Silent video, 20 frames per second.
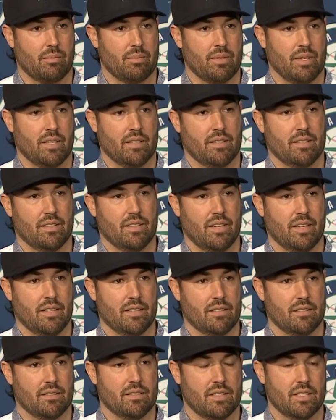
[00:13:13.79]
And
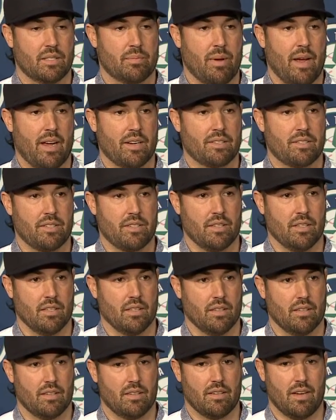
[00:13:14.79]
and this past
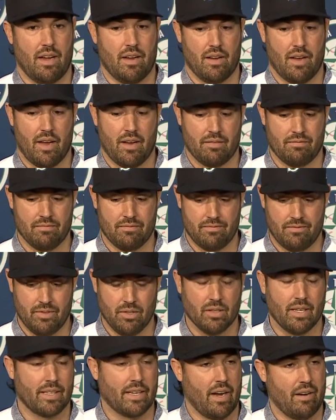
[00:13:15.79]
year, I, I feel
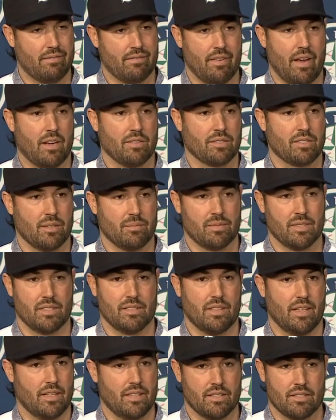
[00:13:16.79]
like I found something
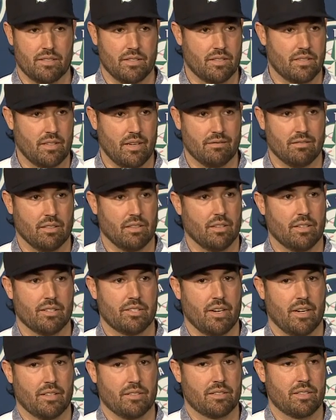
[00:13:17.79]
that is just never going to
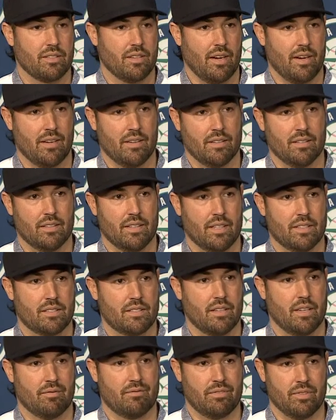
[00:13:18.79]
change, and it's
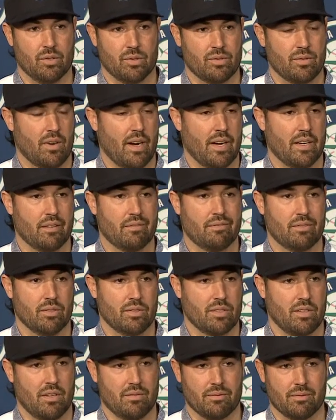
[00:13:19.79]
it feels right, it feels
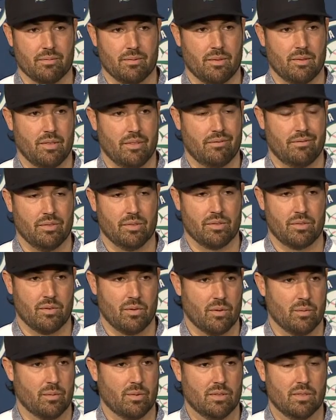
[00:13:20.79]
comfortable, it feels
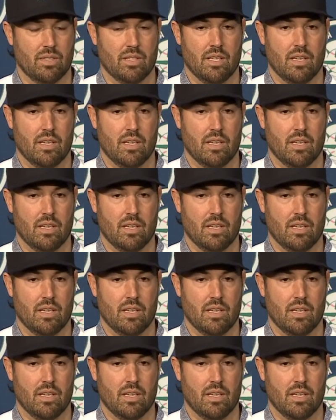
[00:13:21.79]
normal.